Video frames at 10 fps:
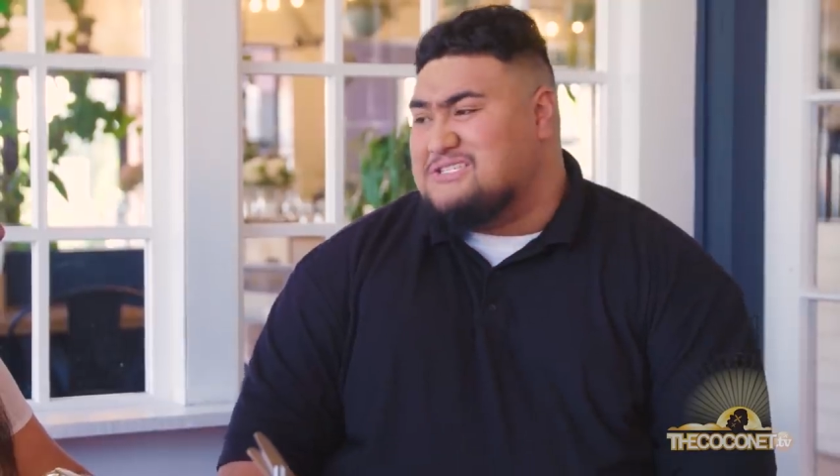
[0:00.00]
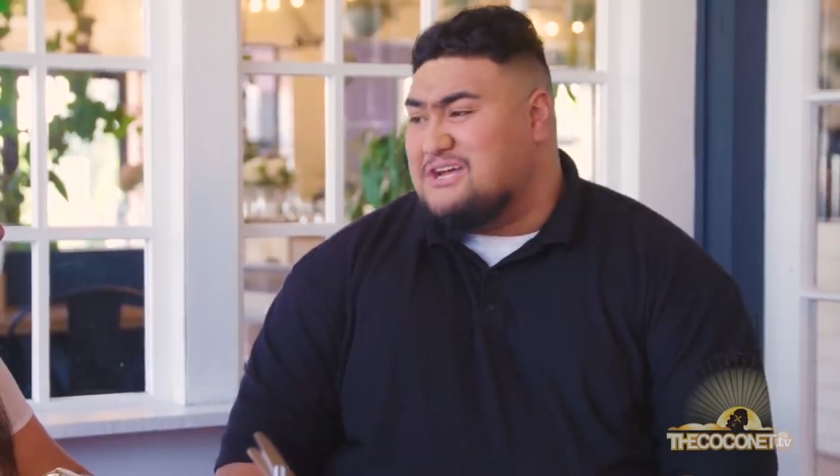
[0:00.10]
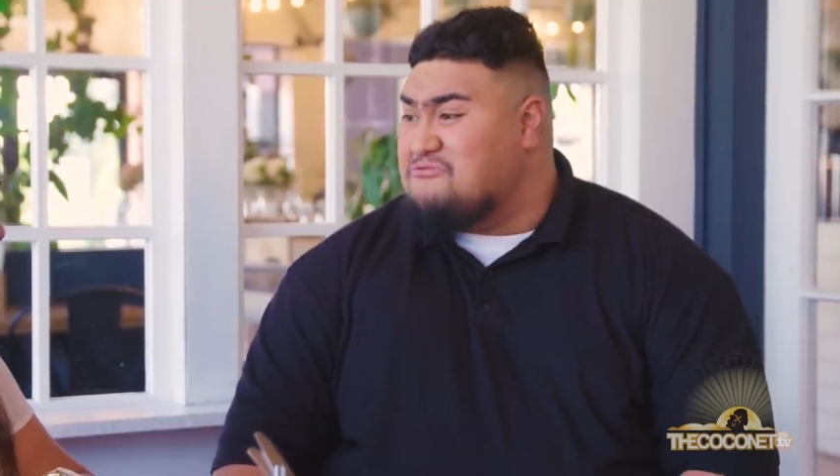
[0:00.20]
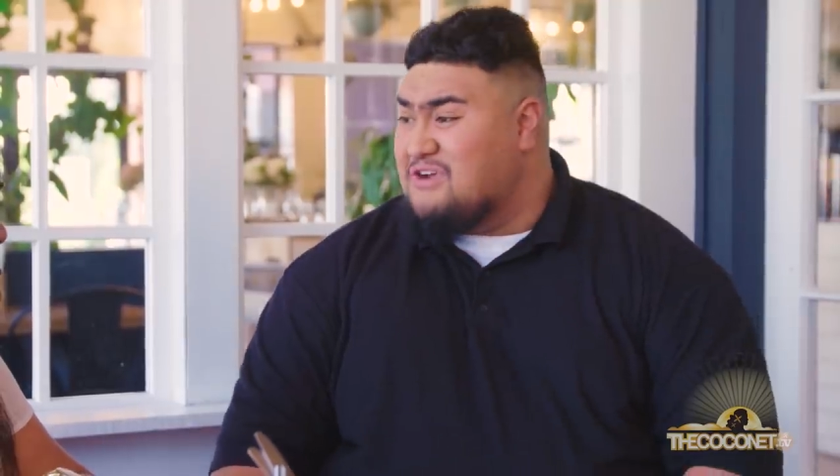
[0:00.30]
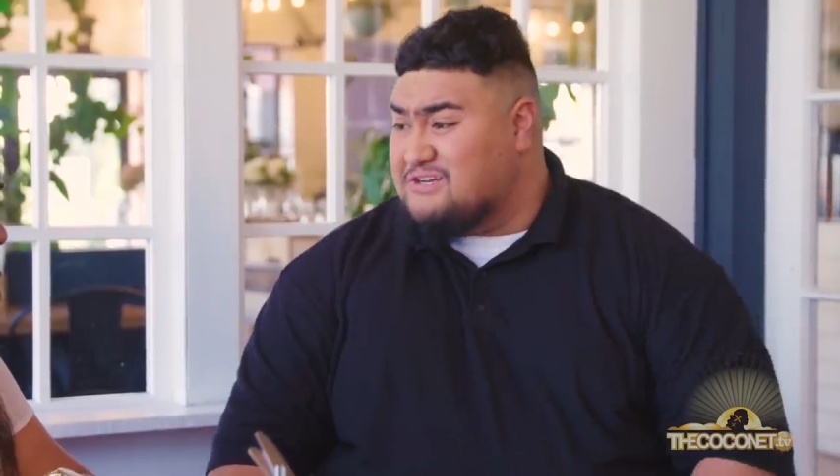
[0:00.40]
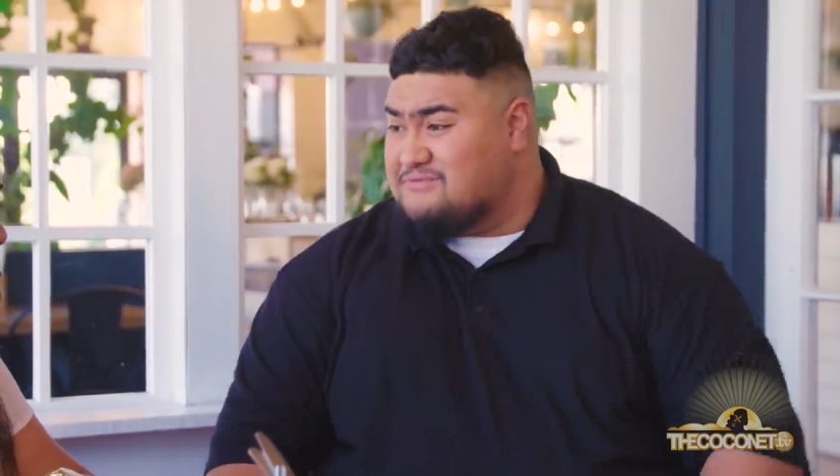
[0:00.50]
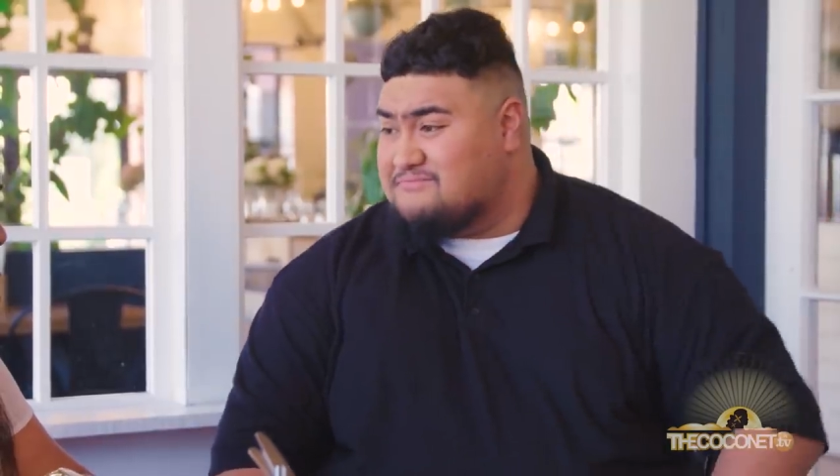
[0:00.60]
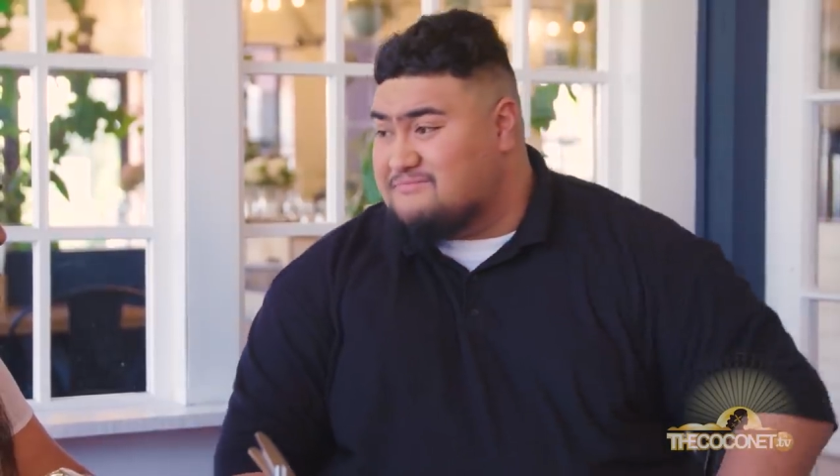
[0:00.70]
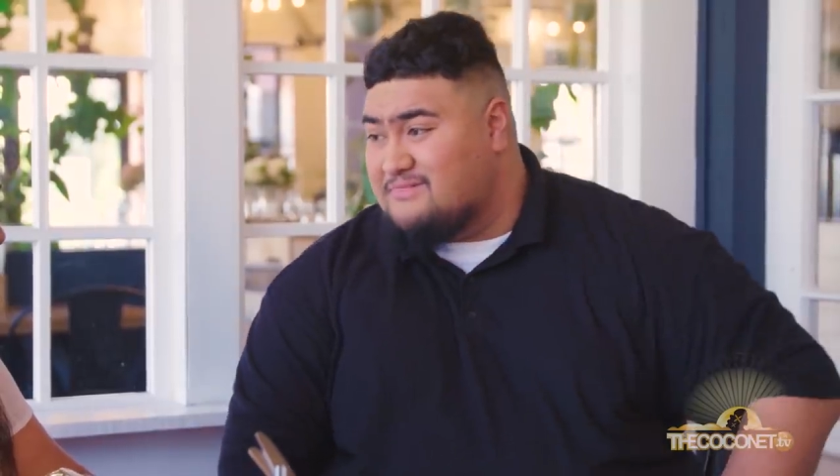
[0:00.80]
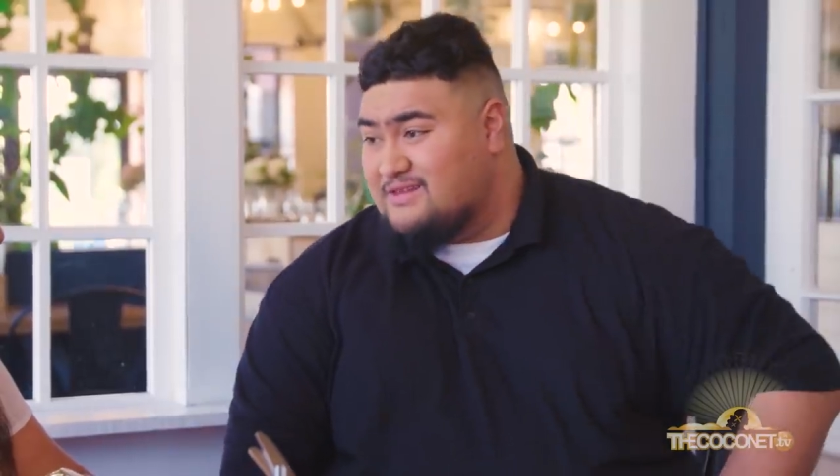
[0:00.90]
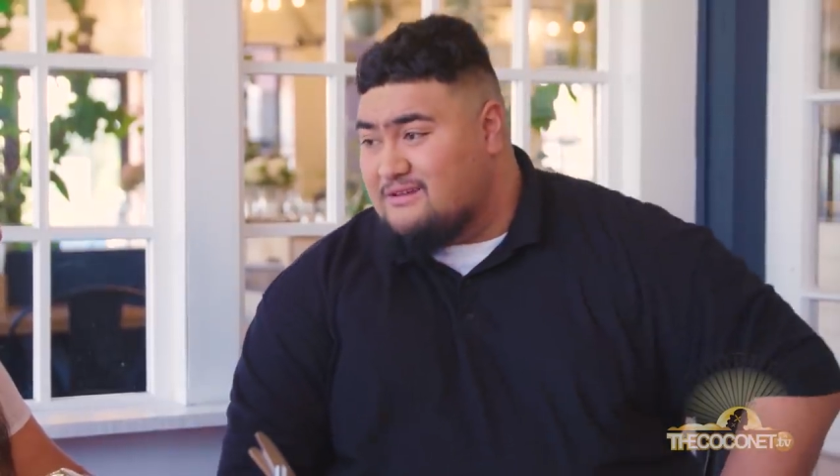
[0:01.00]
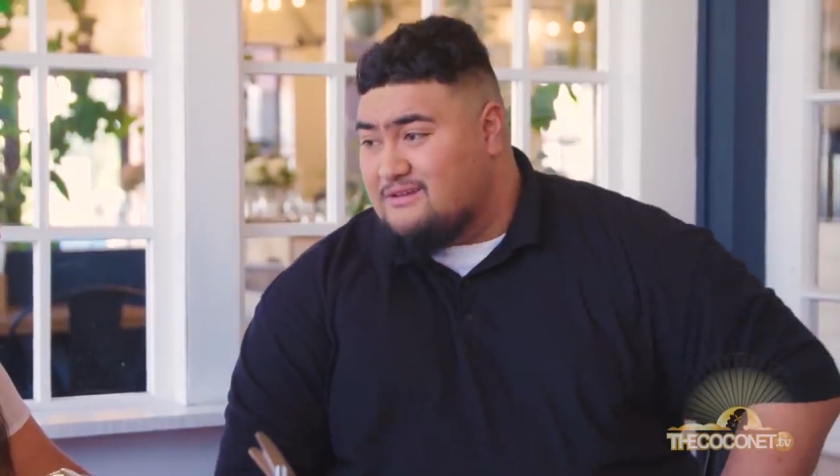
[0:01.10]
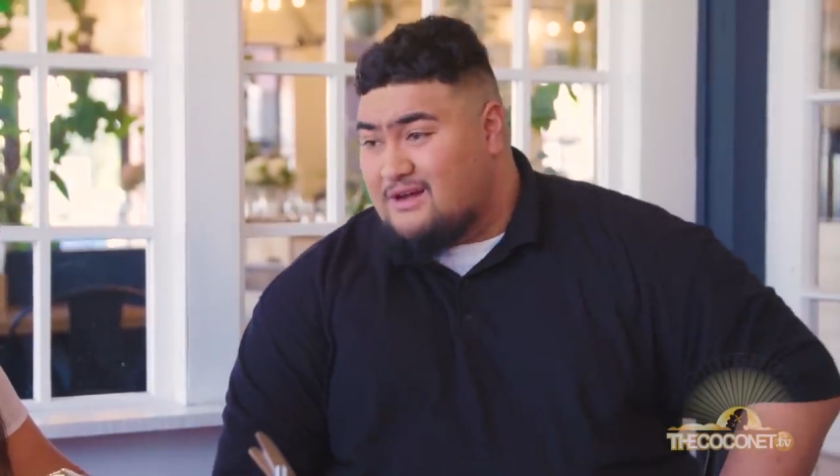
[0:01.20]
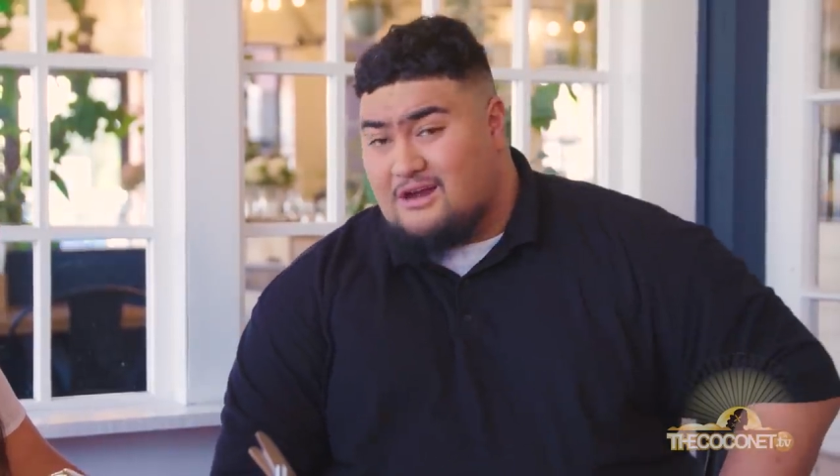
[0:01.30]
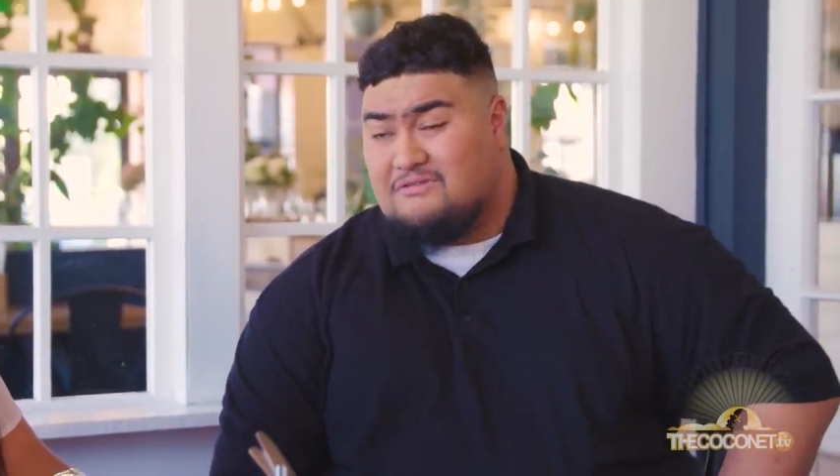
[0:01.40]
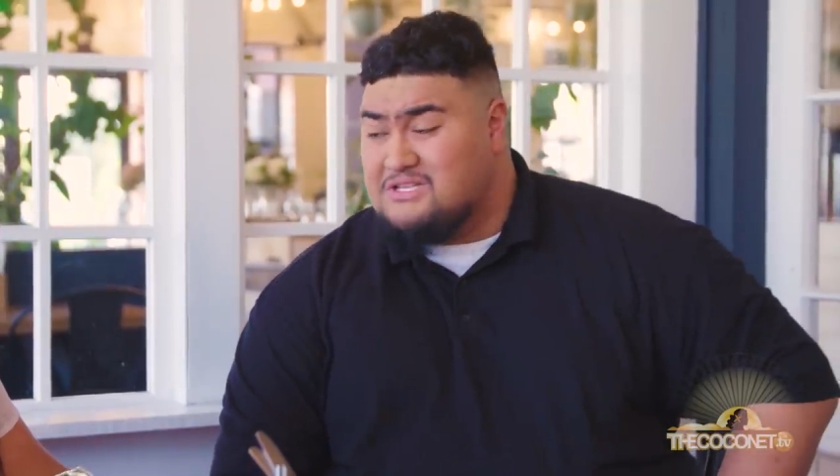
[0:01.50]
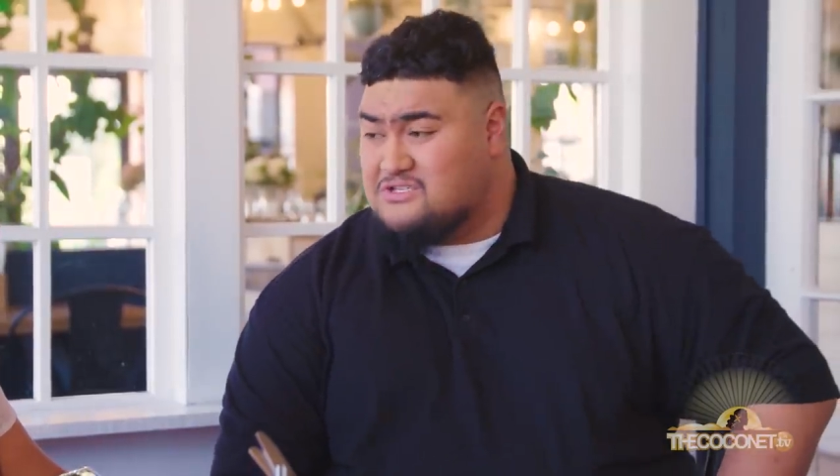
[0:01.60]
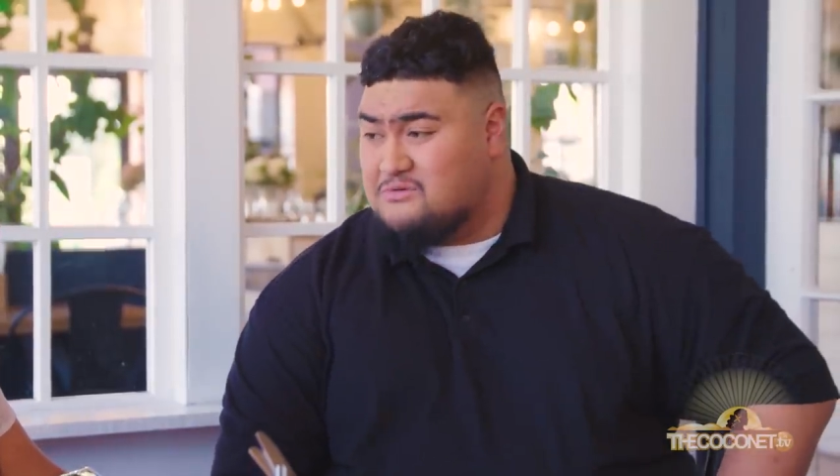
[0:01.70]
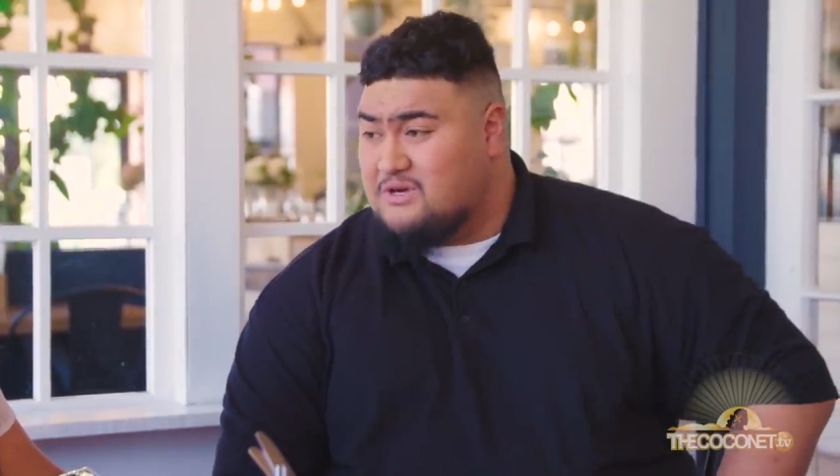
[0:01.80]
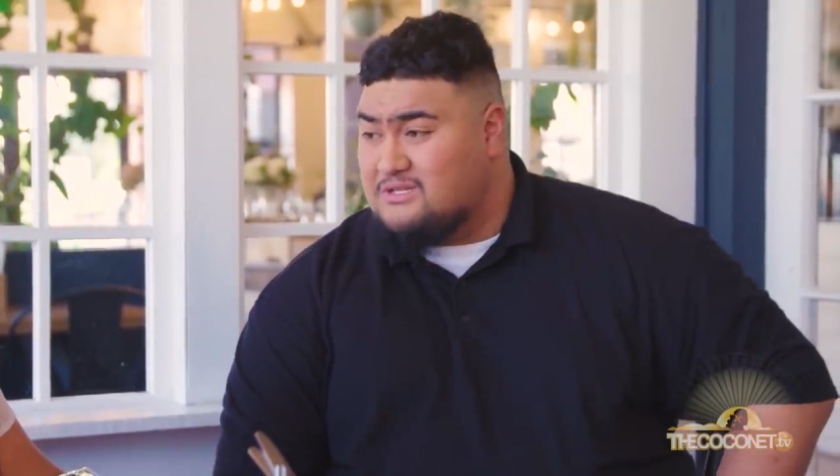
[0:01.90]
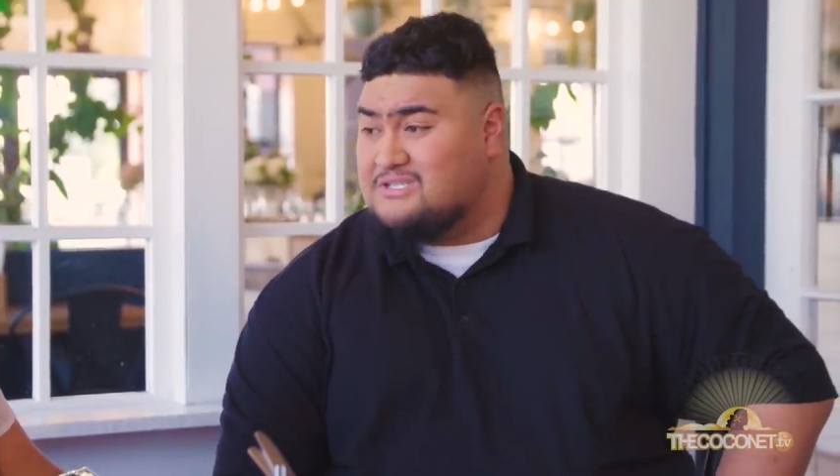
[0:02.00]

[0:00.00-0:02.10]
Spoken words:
run. I run to my